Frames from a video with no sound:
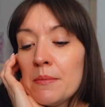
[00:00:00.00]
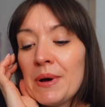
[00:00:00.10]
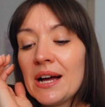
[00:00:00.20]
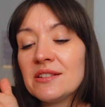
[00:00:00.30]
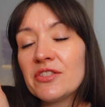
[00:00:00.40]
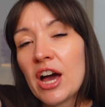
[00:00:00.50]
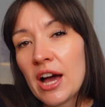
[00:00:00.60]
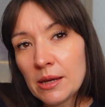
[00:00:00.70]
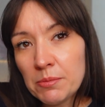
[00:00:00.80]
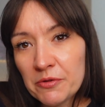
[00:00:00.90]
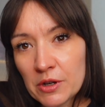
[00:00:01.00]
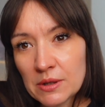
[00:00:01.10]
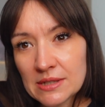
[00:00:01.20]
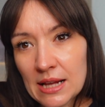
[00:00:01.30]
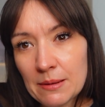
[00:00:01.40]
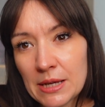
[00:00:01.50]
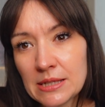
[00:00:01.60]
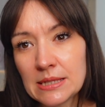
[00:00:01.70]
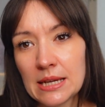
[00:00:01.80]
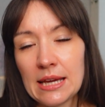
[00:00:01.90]
But the hyper-focus
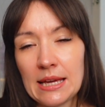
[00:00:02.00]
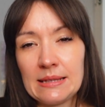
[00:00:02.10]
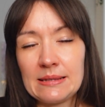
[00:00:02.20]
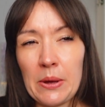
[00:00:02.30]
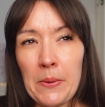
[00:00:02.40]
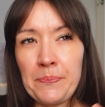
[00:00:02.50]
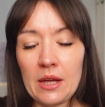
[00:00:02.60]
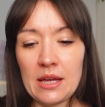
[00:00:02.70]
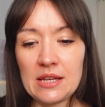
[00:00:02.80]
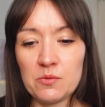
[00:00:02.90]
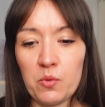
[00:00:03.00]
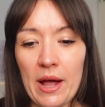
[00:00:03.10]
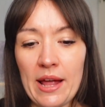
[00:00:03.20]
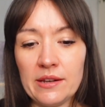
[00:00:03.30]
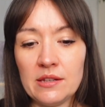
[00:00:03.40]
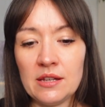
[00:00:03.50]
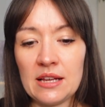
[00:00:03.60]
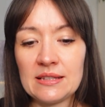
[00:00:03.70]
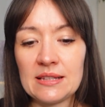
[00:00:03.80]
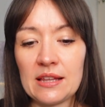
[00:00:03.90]
element is when
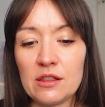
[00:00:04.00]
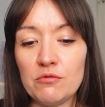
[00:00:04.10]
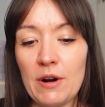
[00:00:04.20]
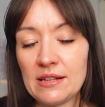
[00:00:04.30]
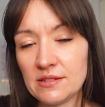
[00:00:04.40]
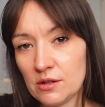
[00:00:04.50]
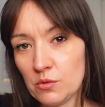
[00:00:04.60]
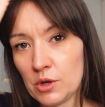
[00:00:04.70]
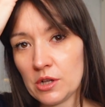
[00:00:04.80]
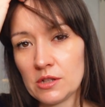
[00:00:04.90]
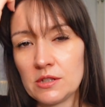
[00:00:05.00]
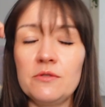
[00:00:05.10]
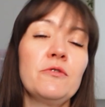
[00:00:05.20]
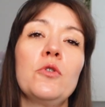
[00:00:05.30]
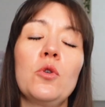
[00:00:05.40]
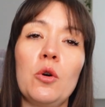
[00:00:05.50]
it's like the rest of the world can fall